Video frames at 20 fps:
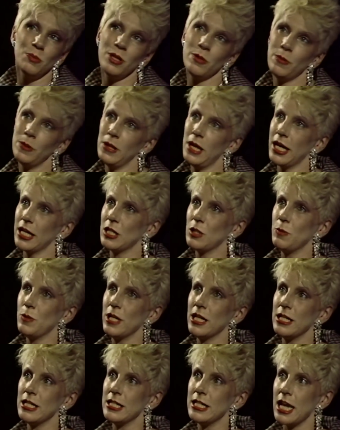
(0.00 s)
people like to
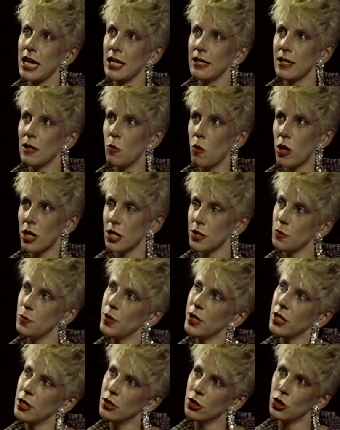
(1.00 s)
be entertained. They want it to
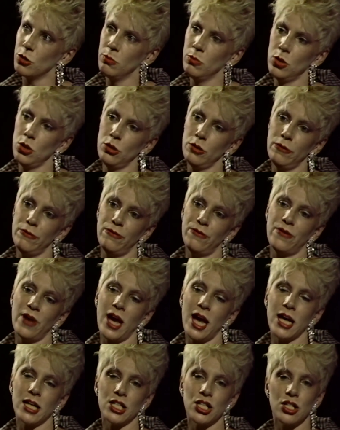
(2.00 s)
be, to move
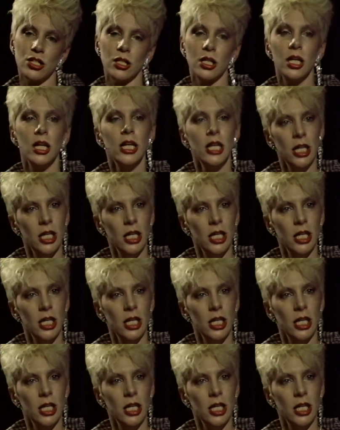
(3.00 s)
faster.